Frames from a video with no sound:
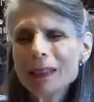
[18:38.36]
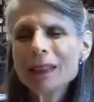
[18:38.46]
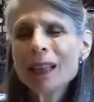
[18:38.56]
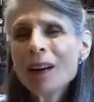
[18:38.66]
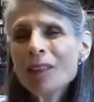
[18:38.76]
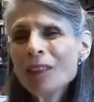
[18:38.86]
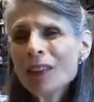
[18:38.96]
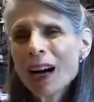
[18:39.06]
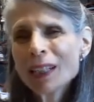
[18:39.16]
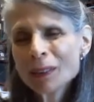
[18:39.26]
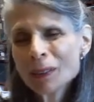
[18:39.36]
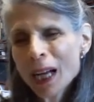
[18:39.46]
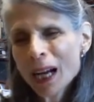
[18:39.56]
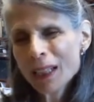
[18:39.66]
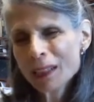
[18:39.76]
Love
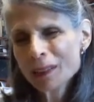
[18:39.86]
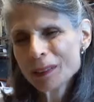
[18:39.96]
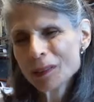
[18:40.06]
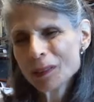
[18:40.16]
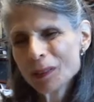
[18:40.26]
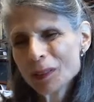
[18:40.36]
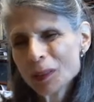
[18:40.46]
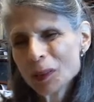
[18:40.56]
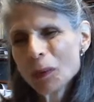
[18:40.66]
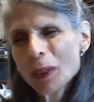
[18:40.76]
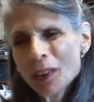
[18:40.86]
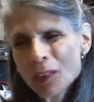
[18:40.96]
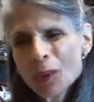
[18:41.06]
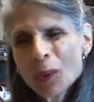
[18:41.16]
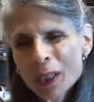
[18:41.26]
Adonai, who
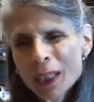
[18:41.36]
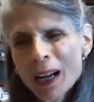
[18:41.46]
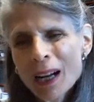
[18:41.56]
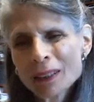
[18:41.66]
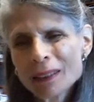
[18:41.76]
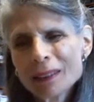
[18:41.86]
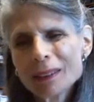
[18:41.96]
is your God,